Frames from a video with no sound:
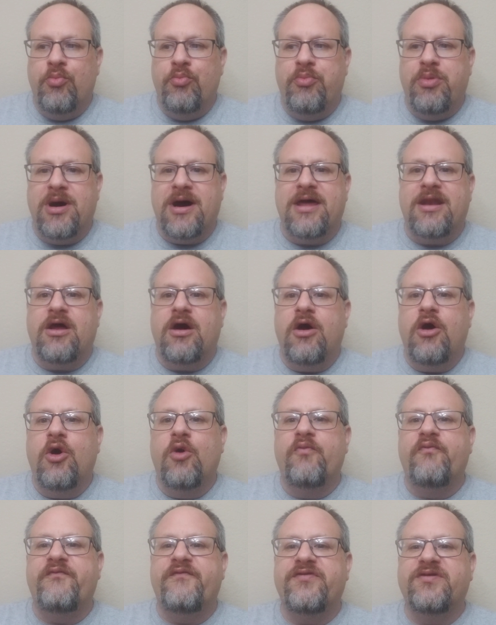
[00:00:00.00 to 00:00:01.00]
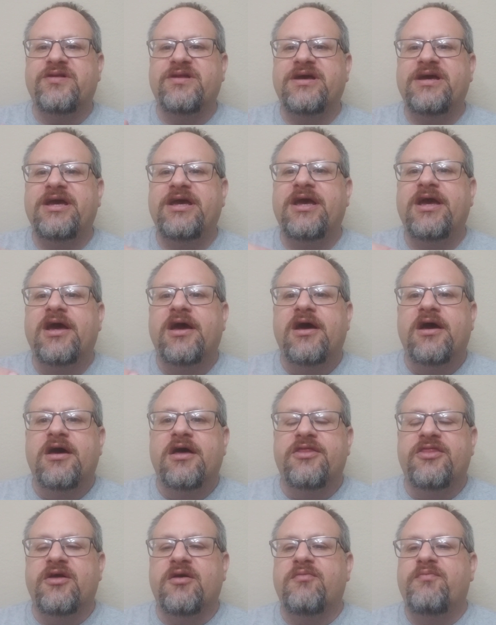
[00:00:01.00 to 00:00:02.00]
But hopefully
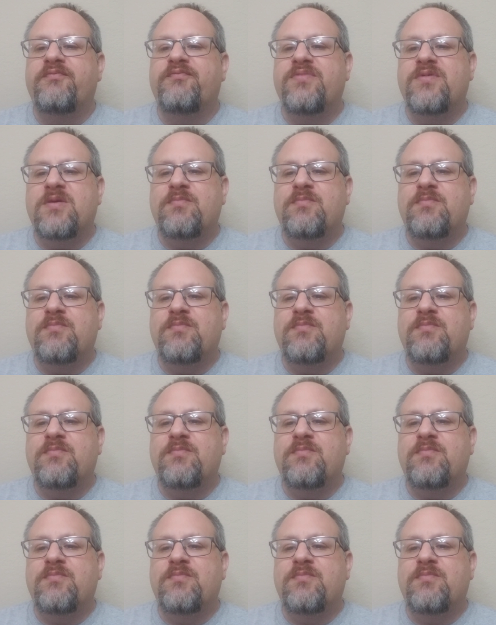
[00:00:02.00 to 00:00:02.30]
the